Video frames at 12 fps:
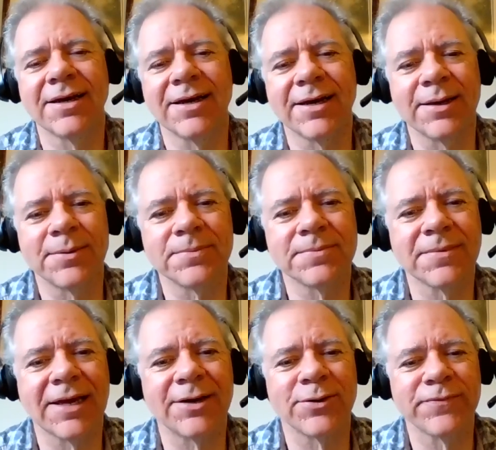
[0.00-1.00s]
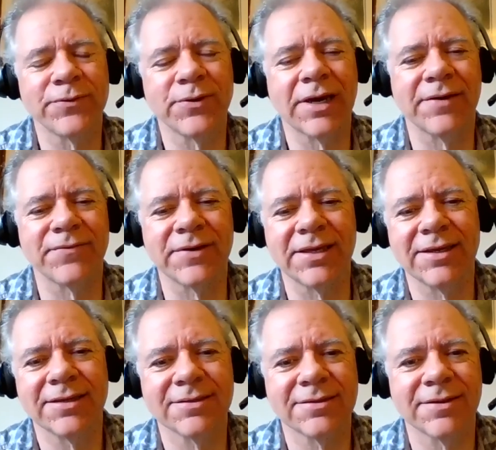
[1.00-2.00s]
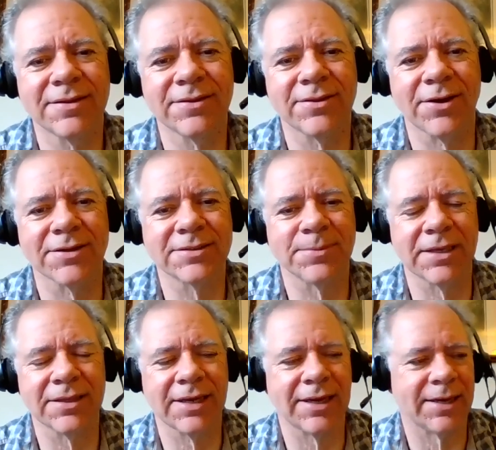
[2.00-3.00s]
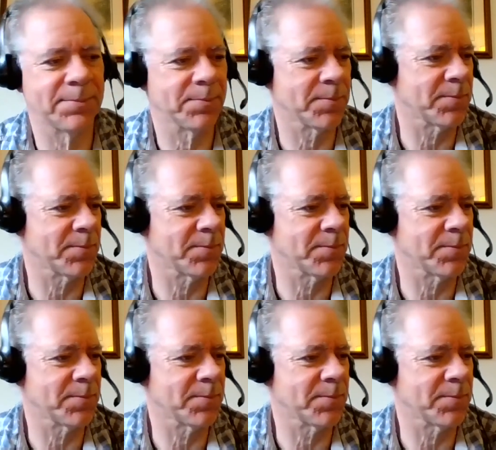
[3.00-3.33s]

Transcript: I don't know if you have any thoughts about that.